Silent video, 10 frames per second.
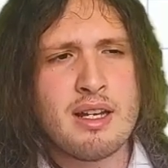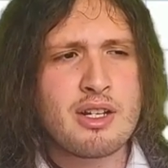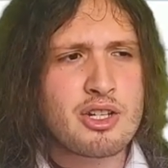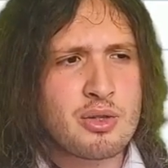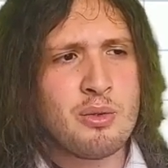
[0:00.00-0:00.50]

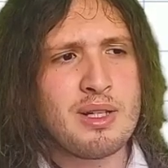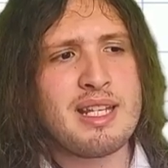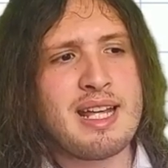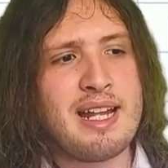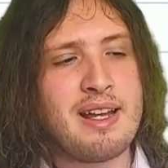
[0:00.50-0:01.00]
Surely
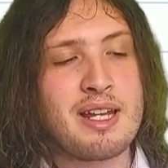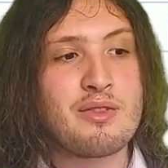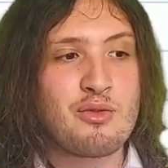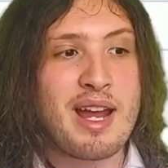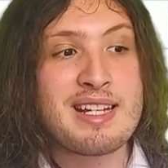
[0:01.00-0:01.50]
then I
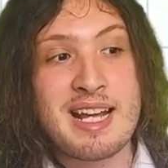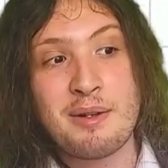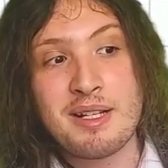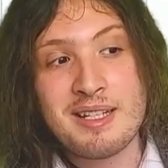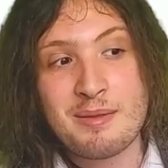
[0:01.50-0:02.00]
can write down
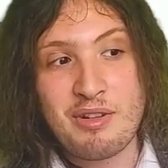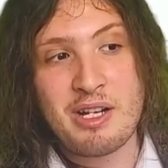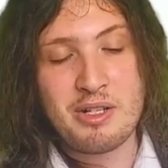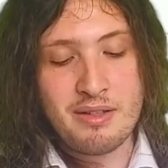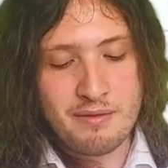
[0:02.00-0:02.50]
an
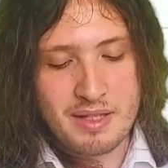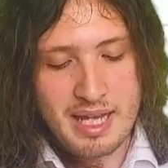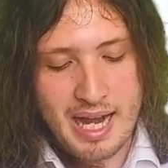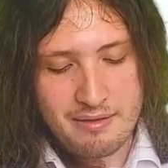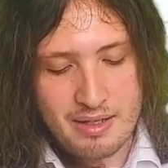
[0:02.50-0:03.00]
expression for the
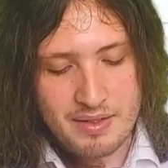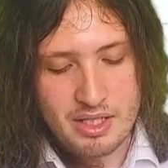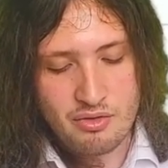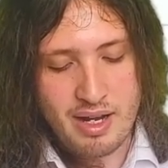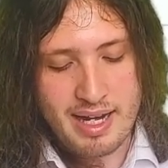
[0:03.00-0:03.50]
area of this
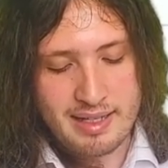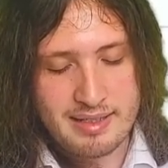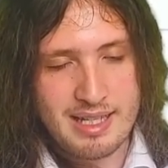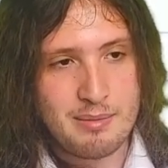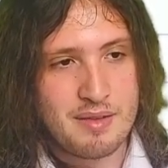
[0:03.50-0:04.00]
triangle in
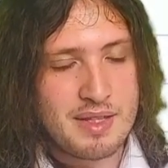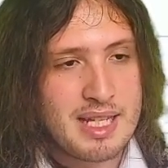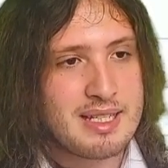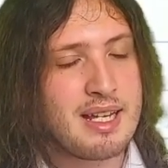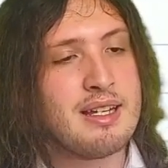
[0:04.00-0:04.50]
terms of
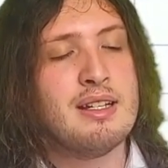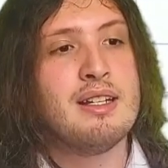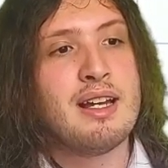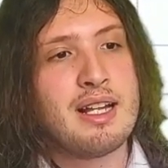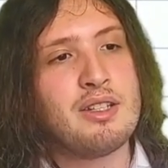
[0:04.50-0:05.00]
theta
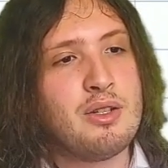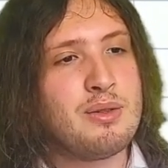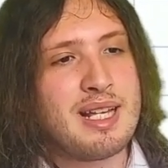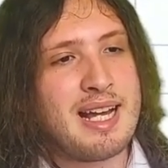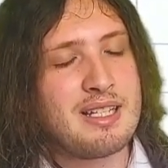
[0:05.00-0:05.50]
and use
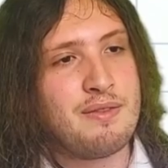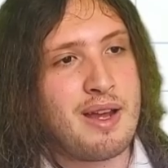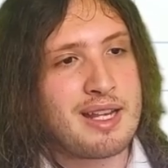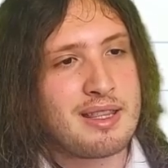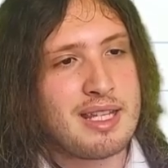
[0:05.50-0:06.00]
that to
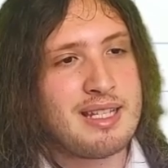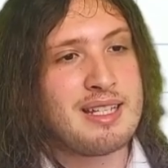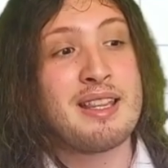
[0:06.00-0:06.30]
find theta.